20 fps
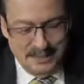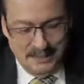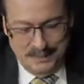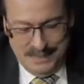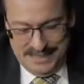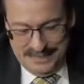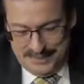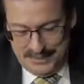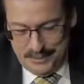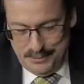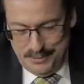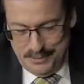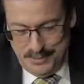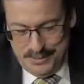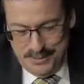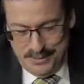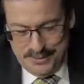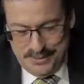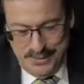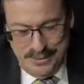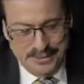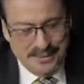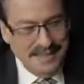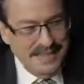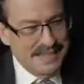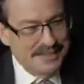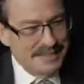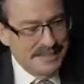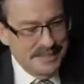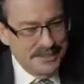while this would use a lot
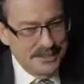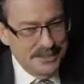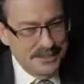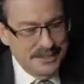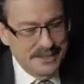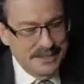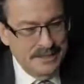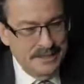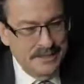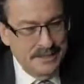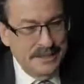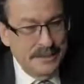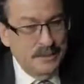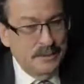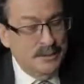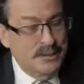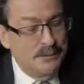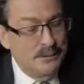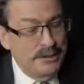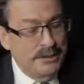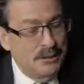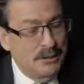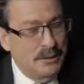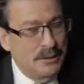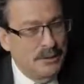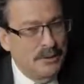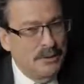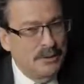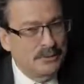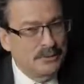less energy. But if we
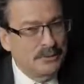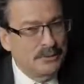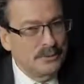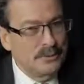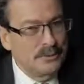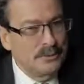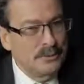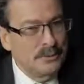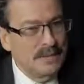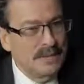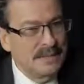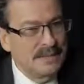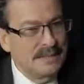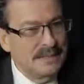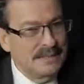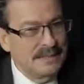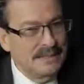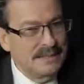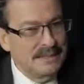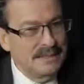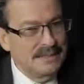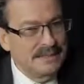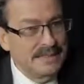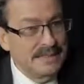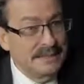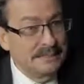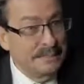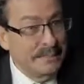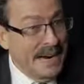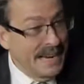go to
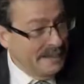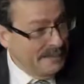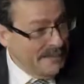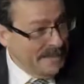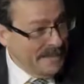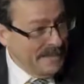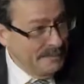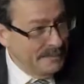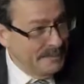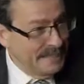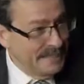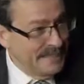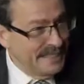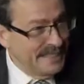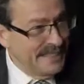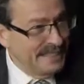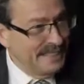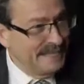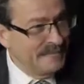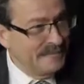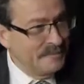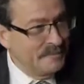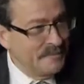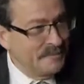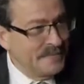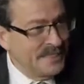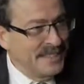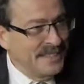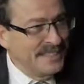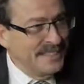the mile-high building,
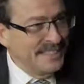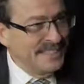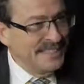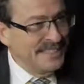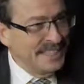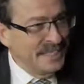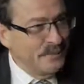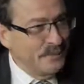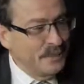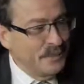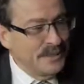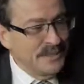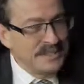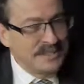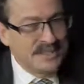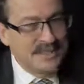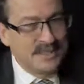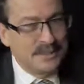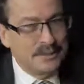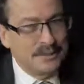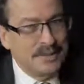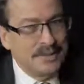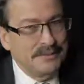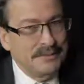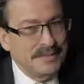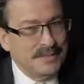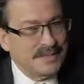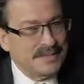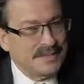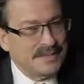then we will see
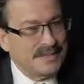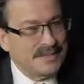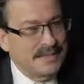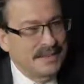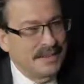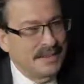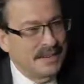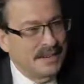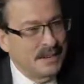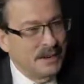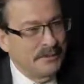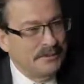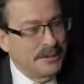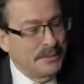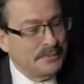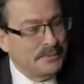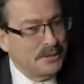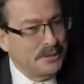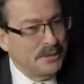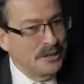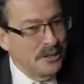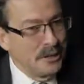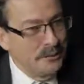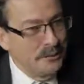travels of up to